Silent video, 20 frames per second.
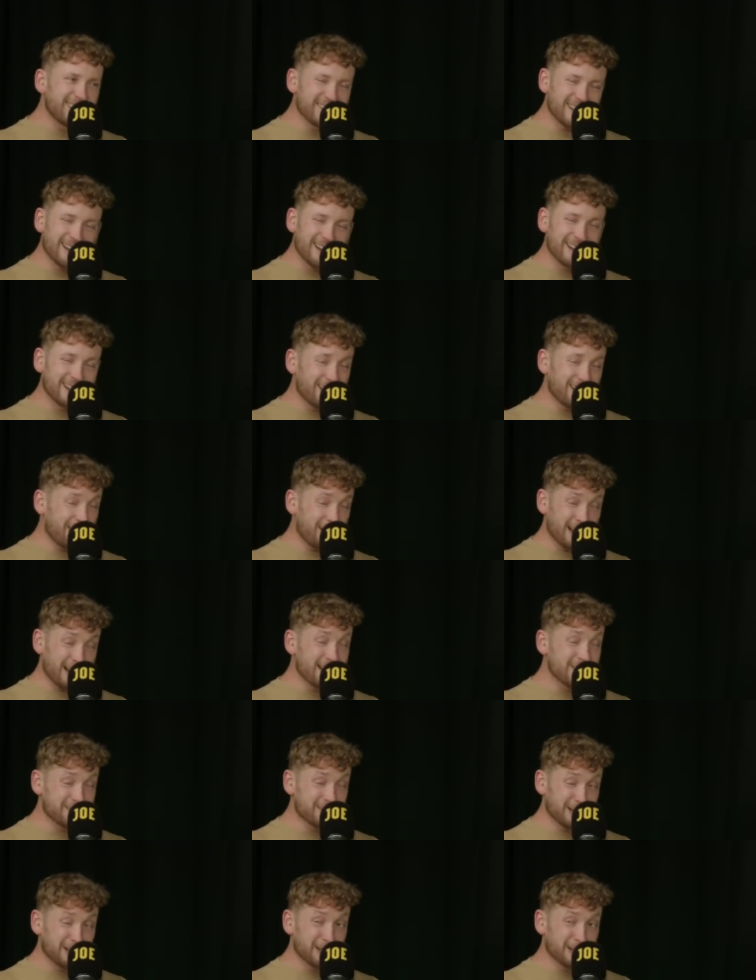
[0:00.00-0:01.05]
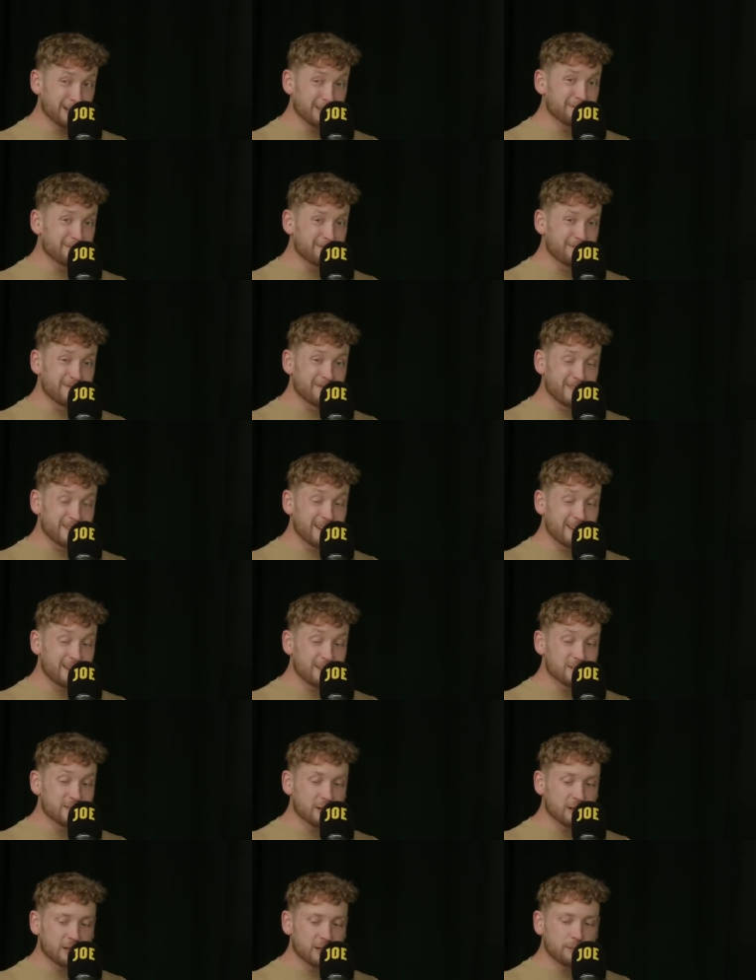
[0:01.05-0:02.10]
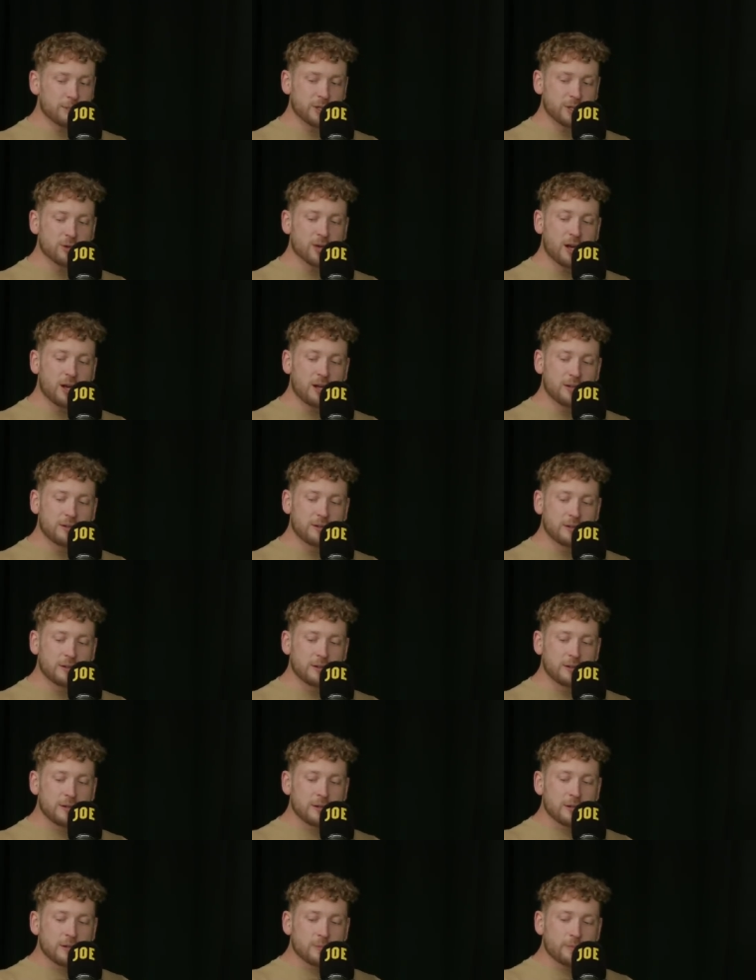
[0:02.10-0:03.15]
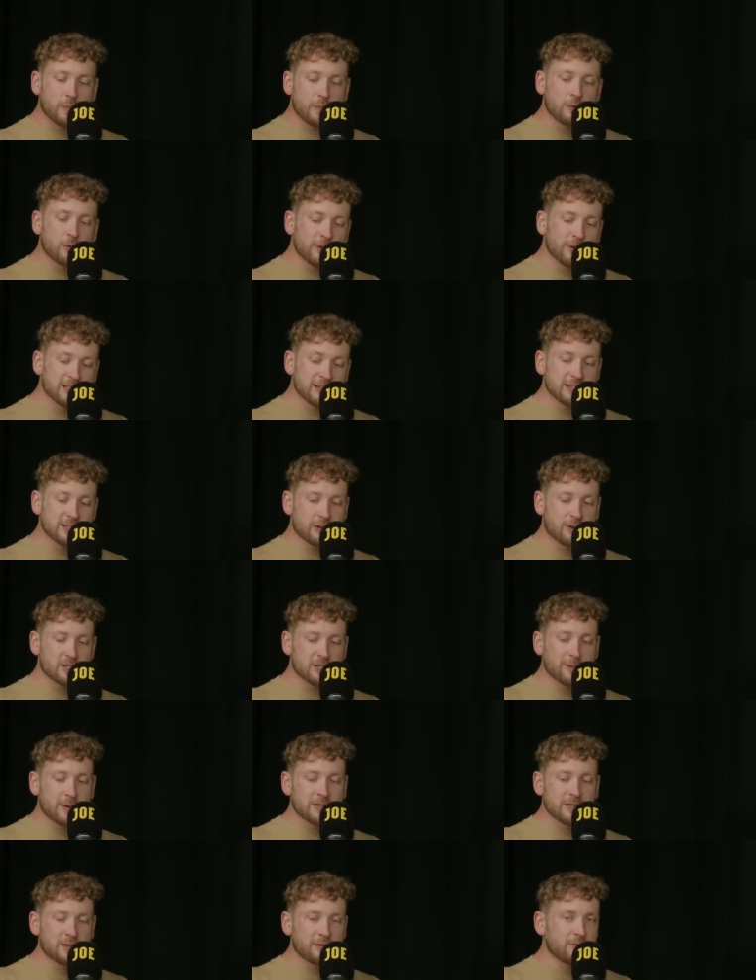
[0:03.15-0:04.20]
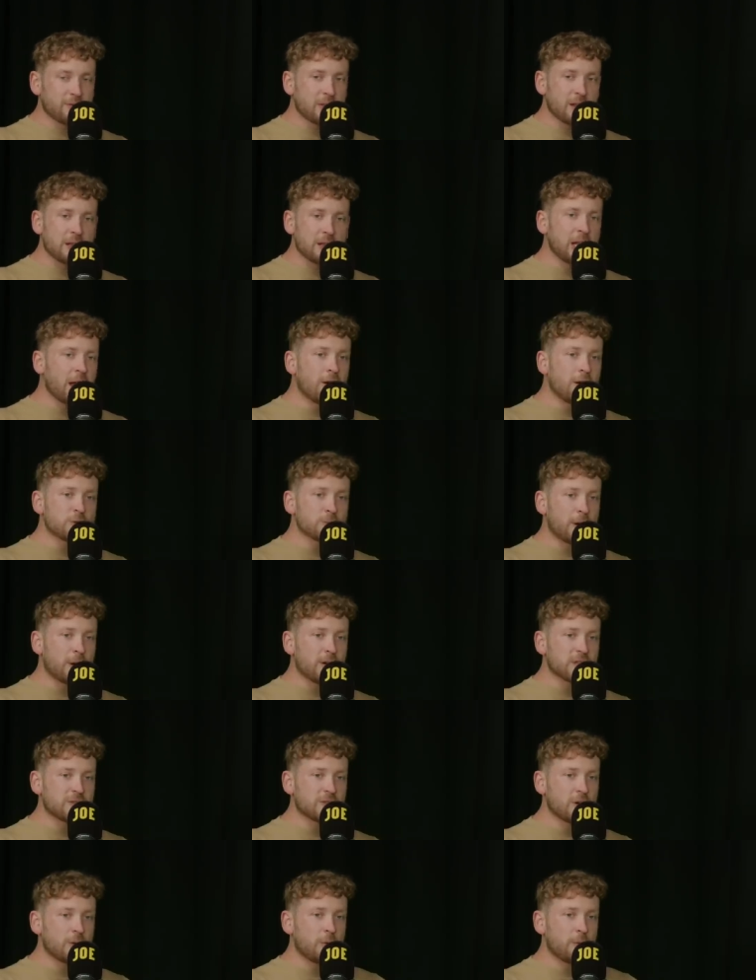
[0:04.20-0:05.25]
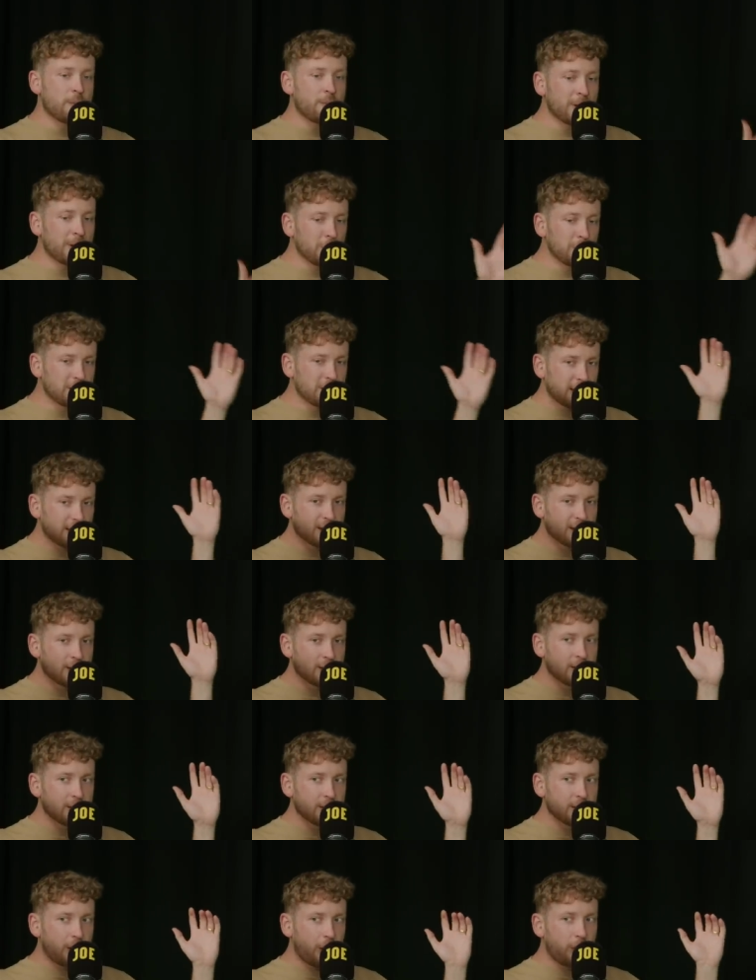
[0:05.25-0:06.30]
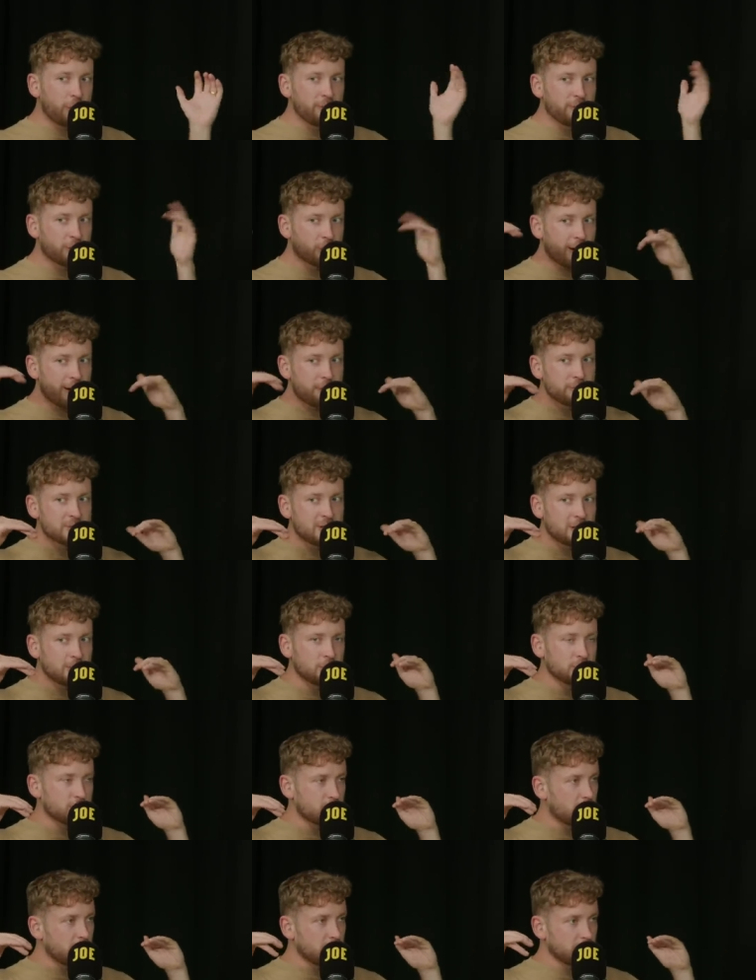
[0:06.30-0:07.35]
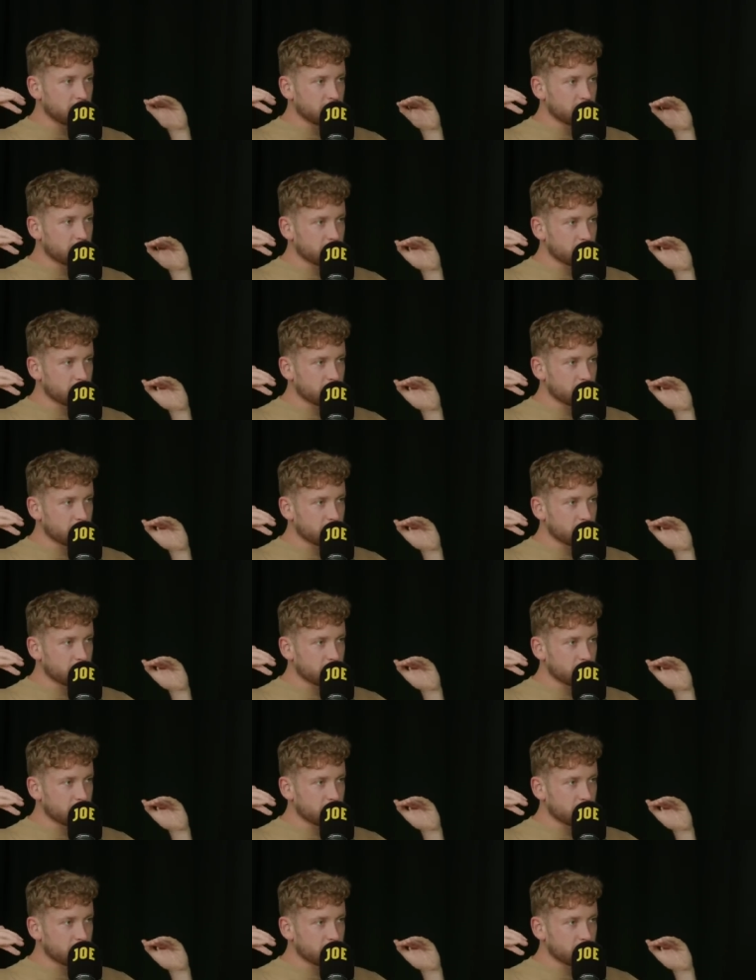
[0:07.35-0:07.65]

Exactly. And it is succulent. It is succulent. But you can't, the reason it's so expensive, that large parts of it, we're building overground tunnels, right?